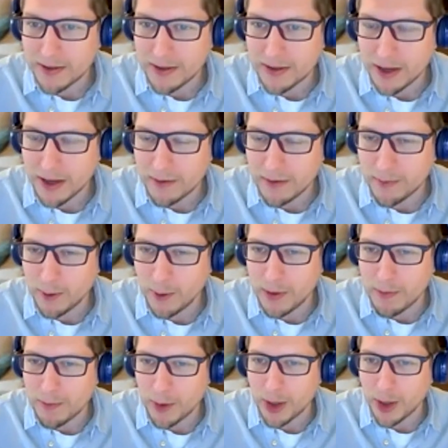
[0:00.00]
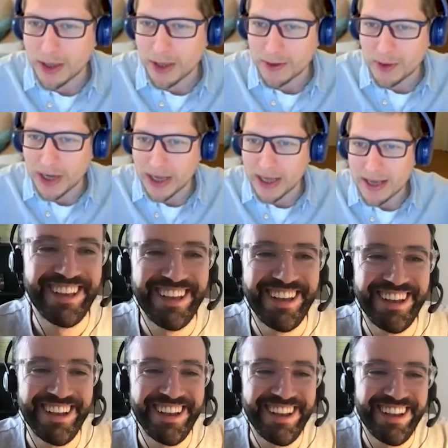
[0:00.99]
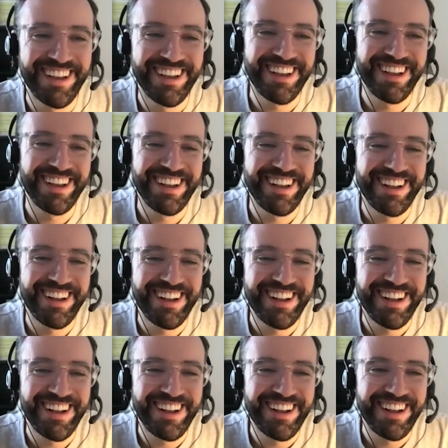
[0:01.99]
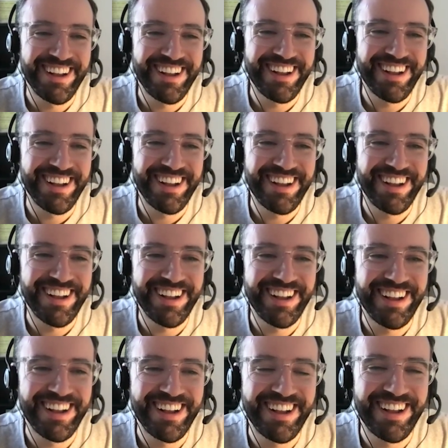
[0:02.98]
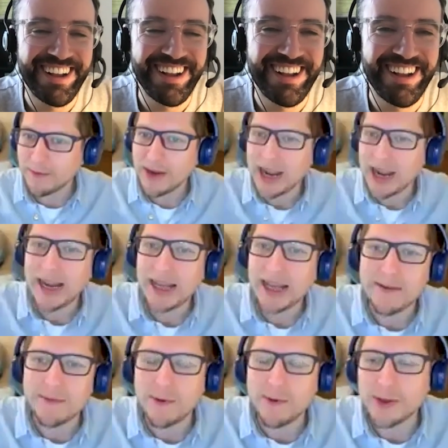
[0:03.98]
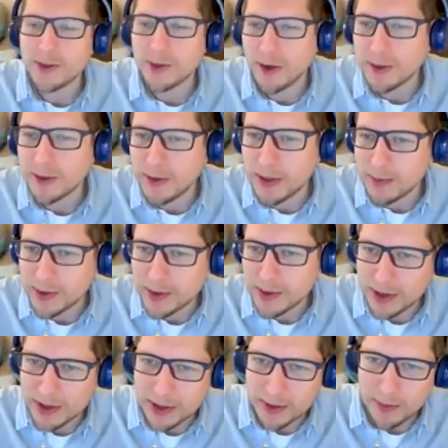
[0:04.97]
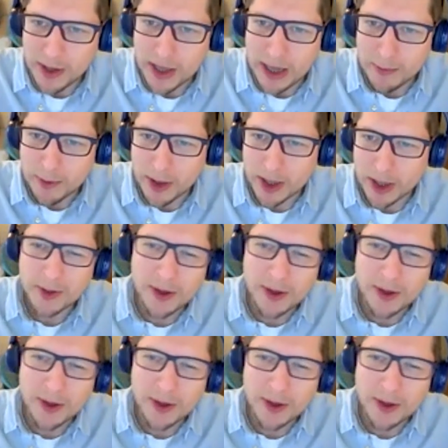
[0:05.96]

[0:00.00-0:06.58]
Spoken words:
of boring product, really. But the reality of what drives people to buy that product.